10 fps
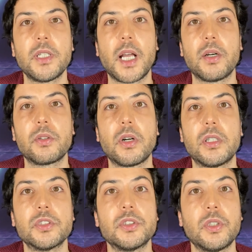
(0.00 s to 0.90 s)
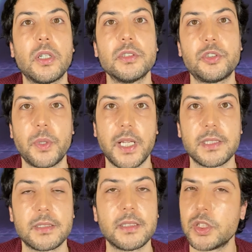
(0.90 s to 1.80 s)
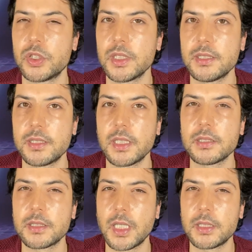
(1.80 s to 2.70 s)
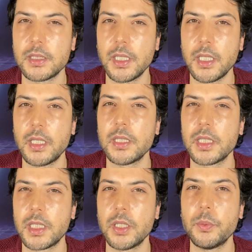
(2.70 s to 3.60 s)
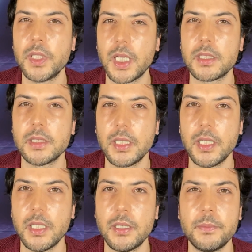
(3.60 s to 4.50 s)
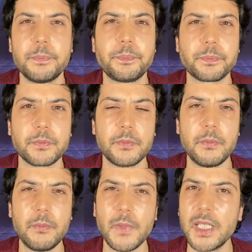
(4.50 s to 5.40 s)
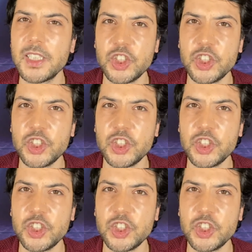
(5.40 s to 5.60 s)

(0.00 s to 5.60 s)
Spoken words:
now called Doll Tress. She just sells nylon hair, the kiwi nylon hair. The